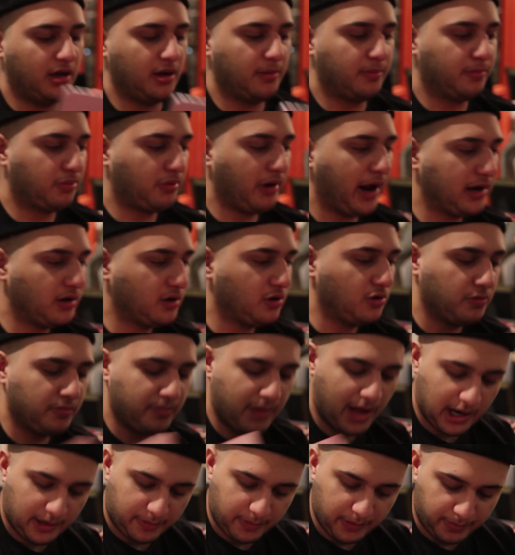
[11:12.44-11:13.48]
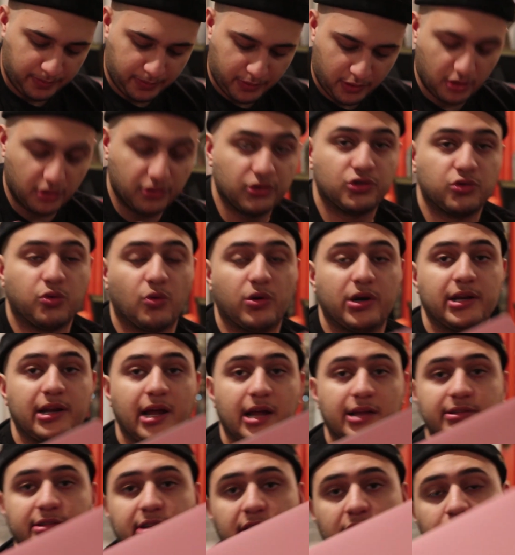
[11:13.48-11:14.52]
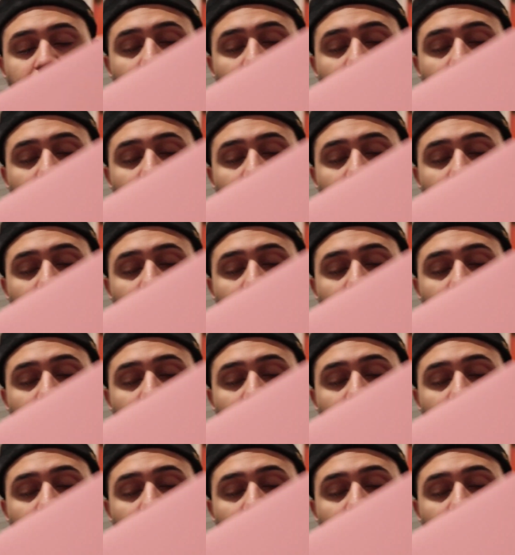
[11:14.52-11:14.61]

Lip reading: brand new MacBook Pro, the 2019